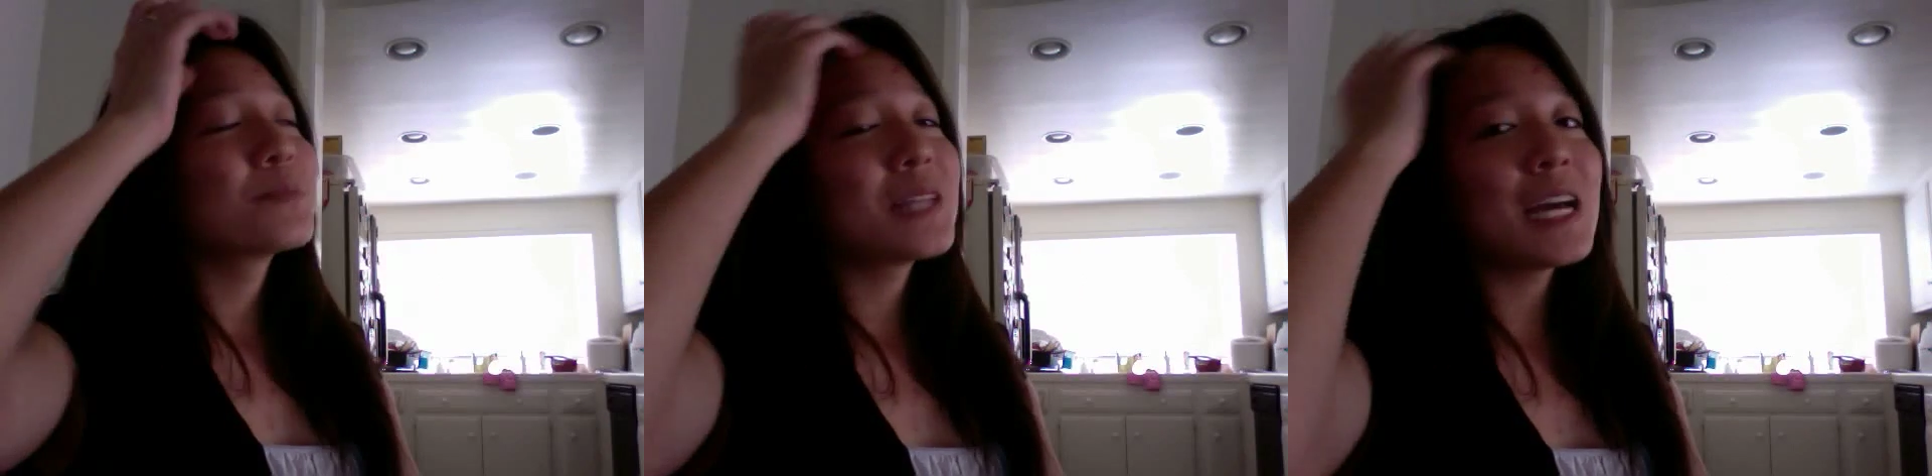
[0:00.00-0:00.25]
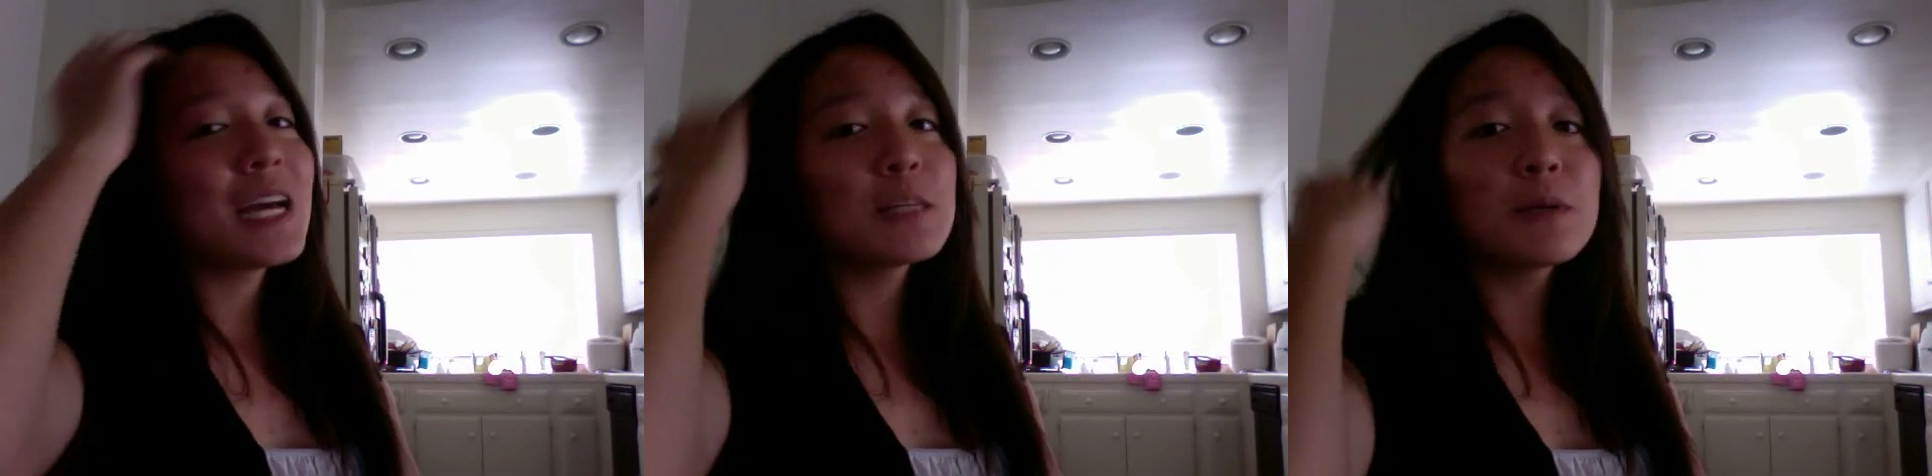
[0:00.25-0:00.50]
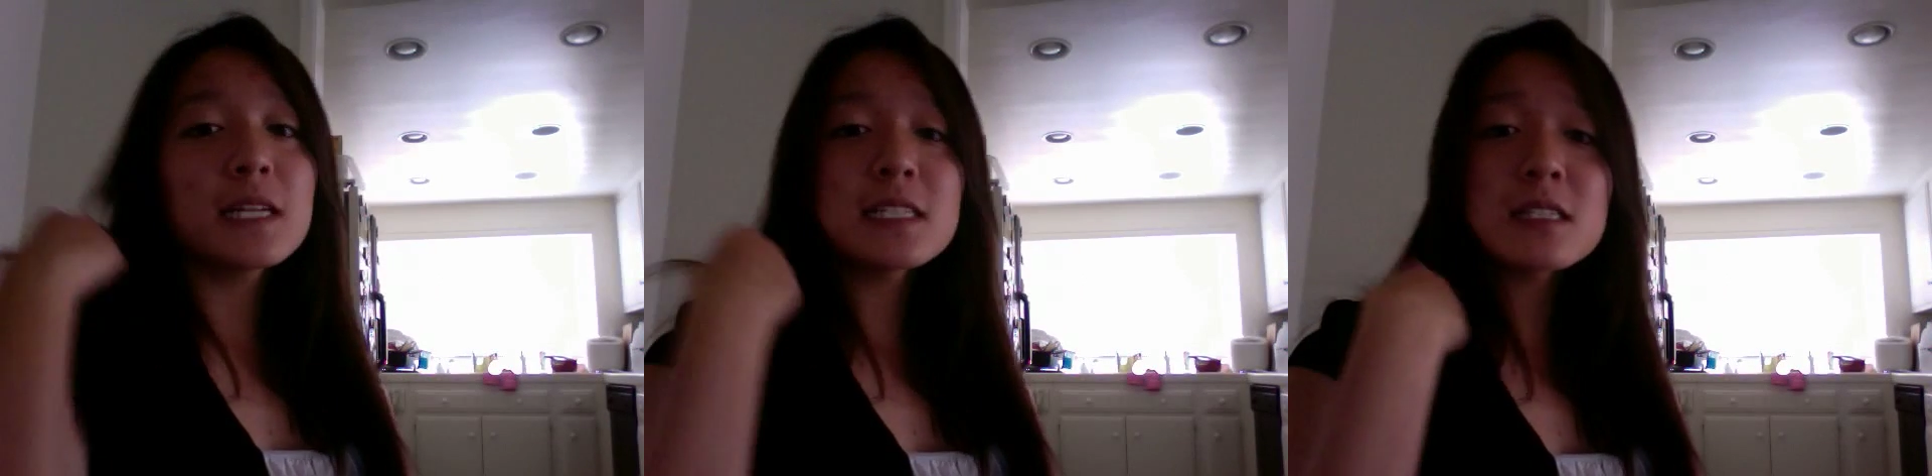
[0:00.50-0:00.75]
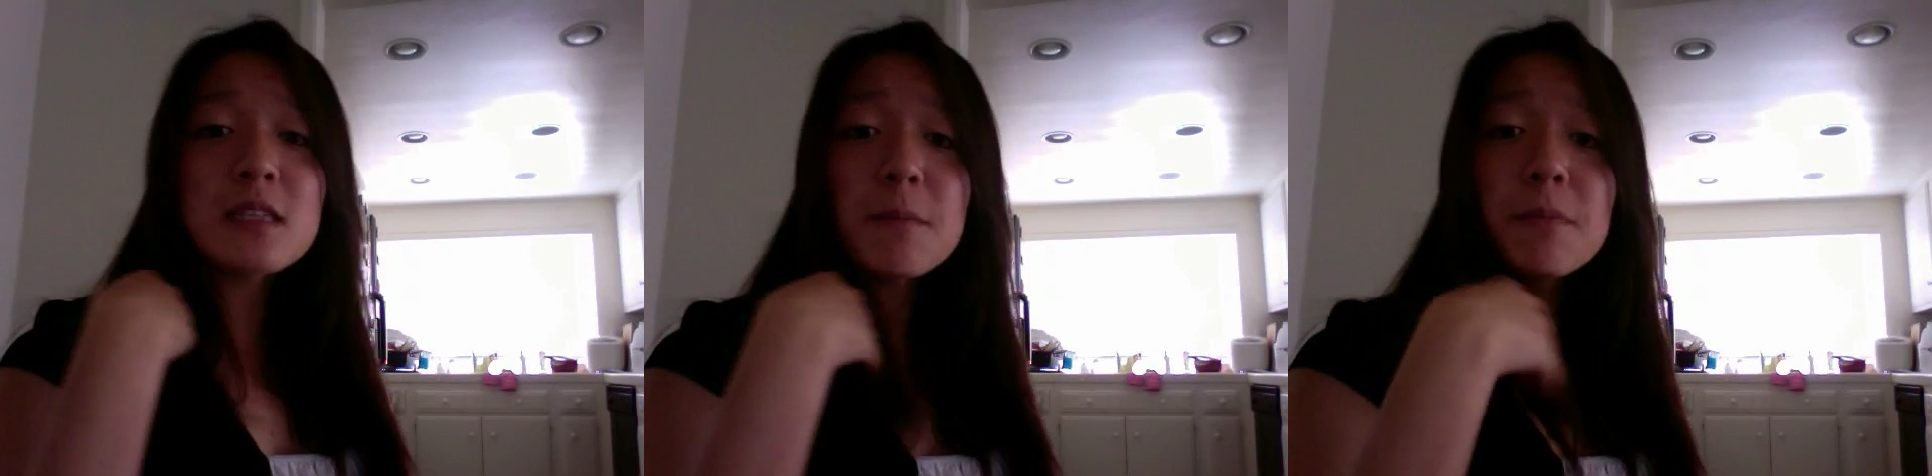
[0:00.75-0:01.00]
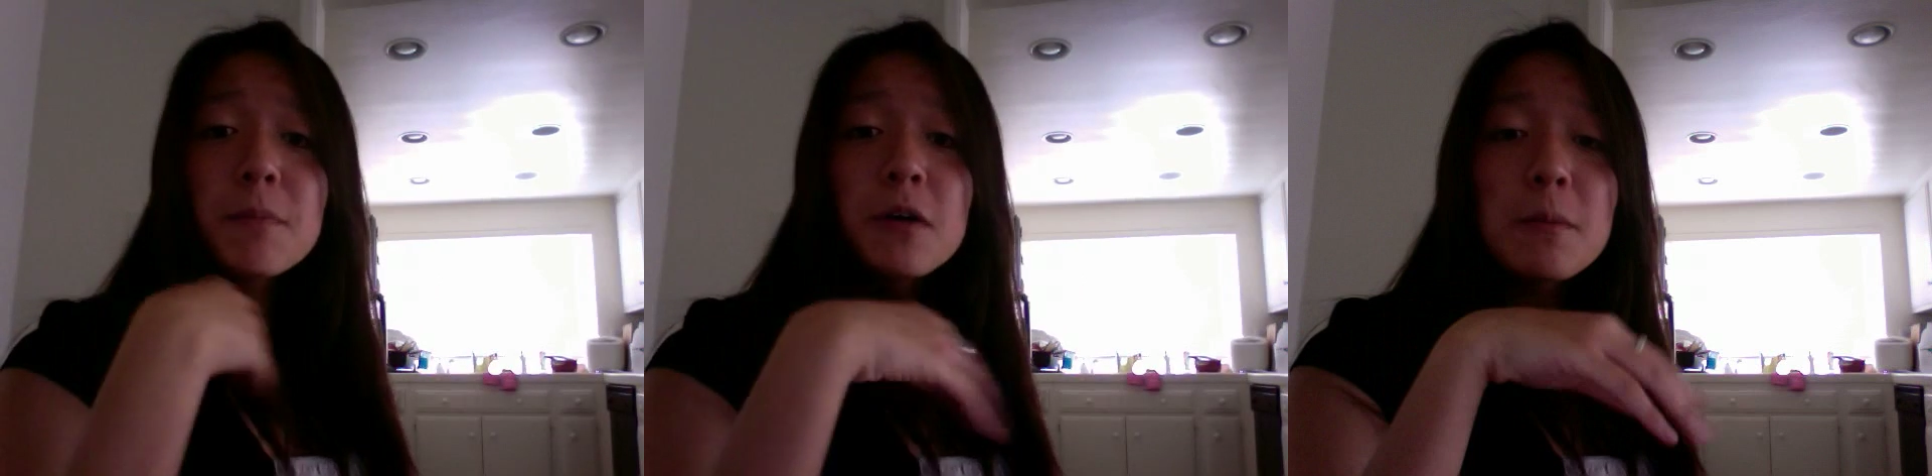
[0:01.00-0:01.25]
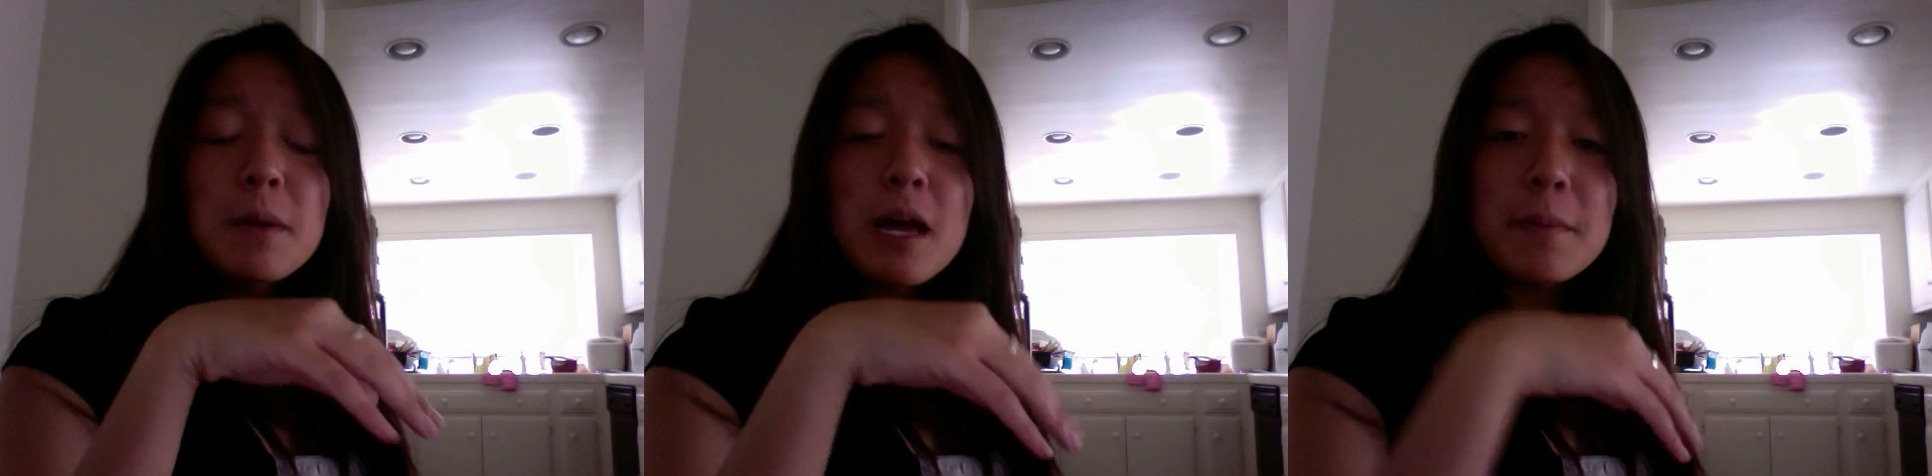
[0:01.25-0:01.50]
yeah, it's pretty
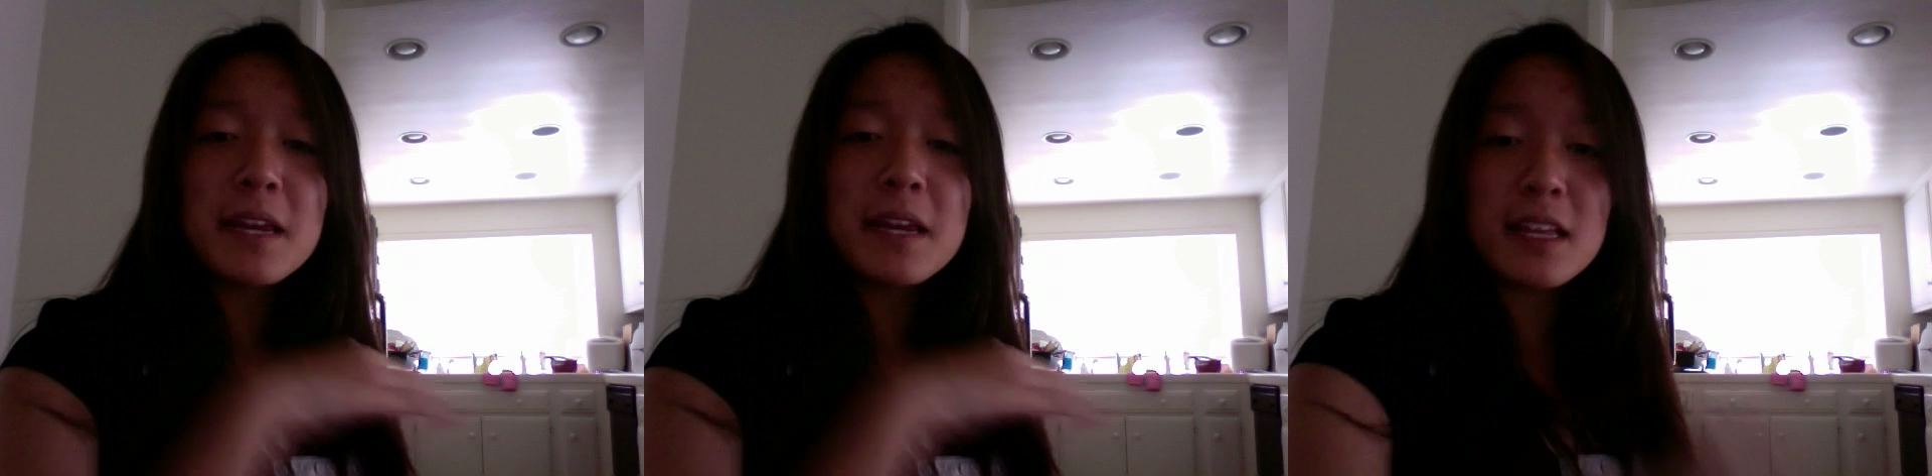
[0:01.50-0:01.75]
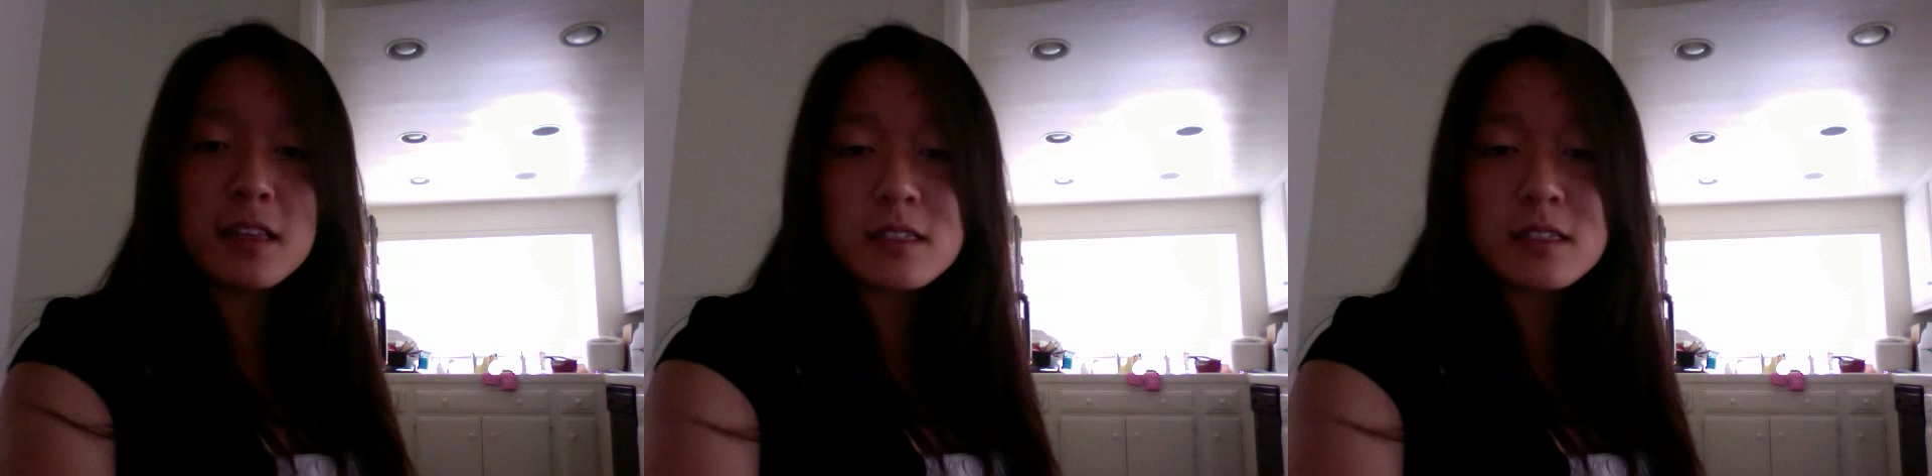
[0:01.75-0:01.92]
simple, but I mean,